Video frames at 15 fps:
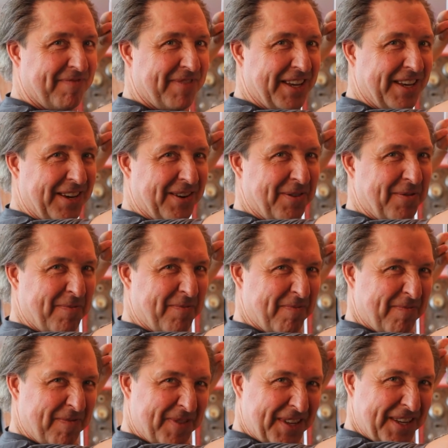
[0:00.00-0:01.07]
Can you
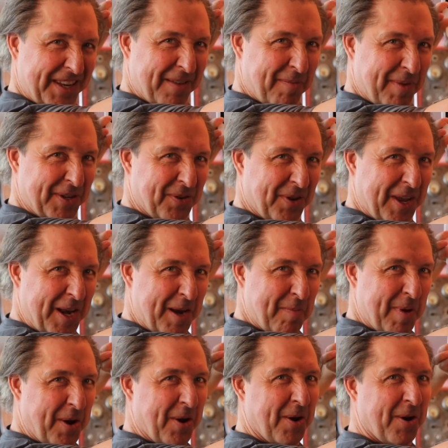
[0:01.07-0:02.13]
see the muscle getting
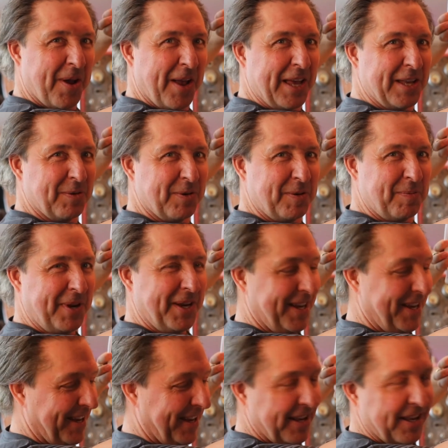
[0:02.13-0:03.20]
bigger as we
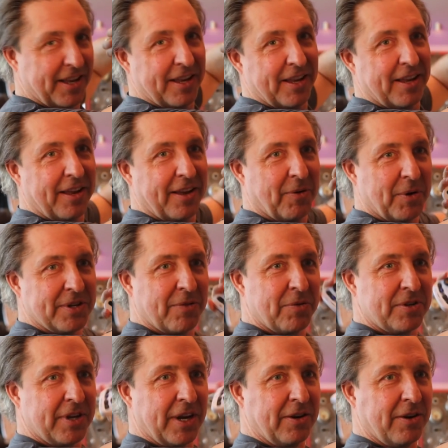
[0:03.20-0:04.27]
speak? Why is
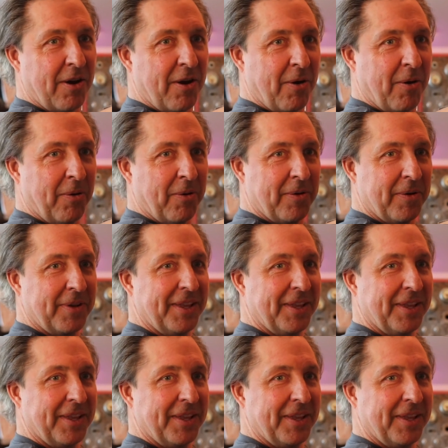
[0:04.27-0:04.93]
everyone saying no?